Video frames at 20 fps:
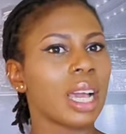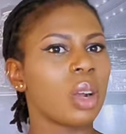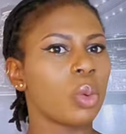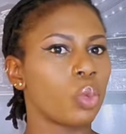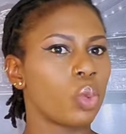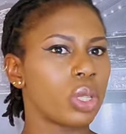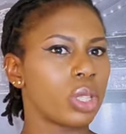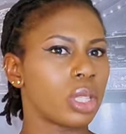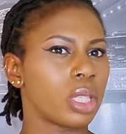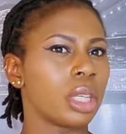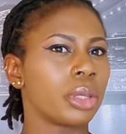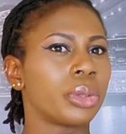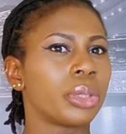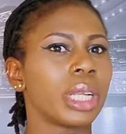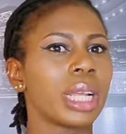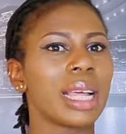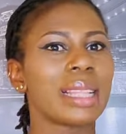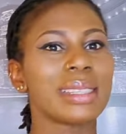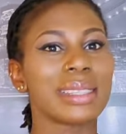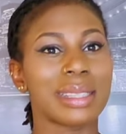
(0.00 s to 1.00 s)
and
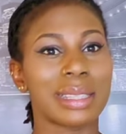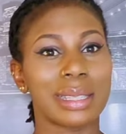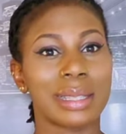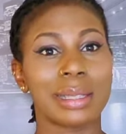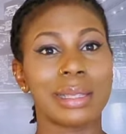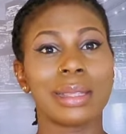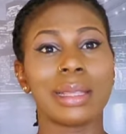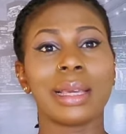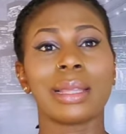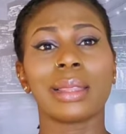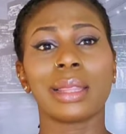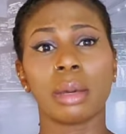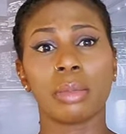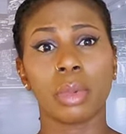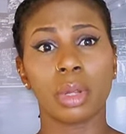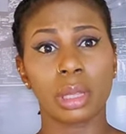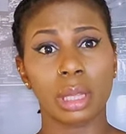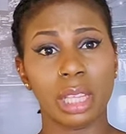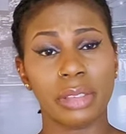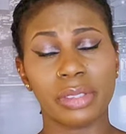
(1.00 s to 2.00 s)
wisteria and Sicilian
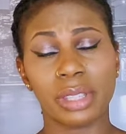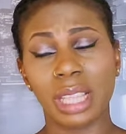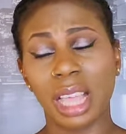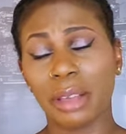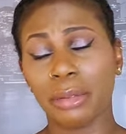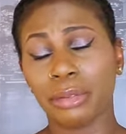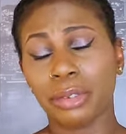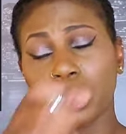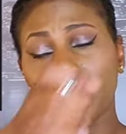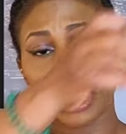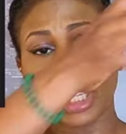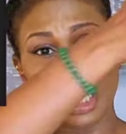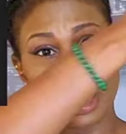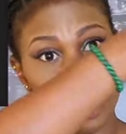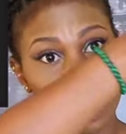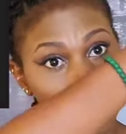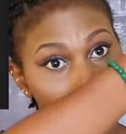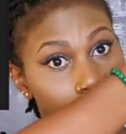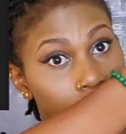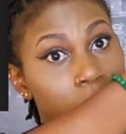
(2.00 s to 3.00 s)
lemon leaves are very
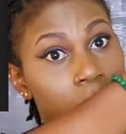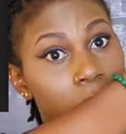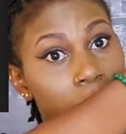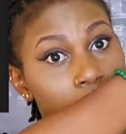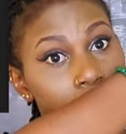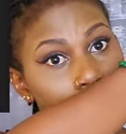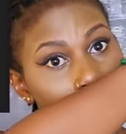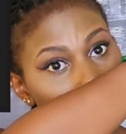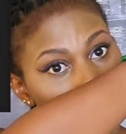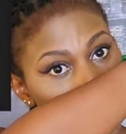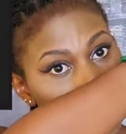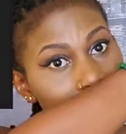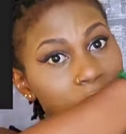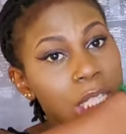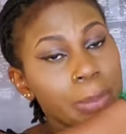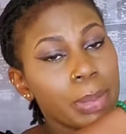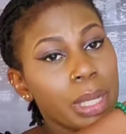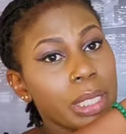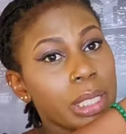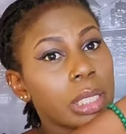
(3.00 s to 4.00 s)
intense in
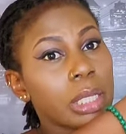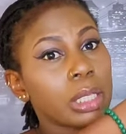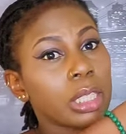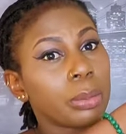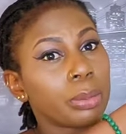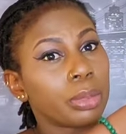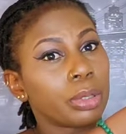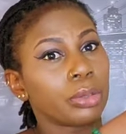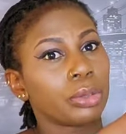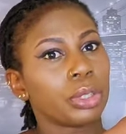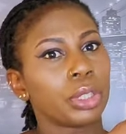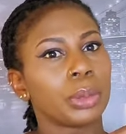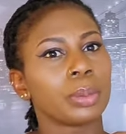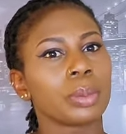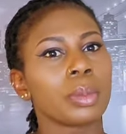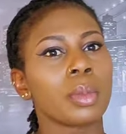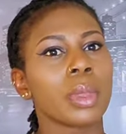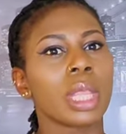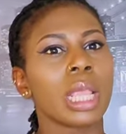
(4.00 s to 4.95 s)
this particular perfume.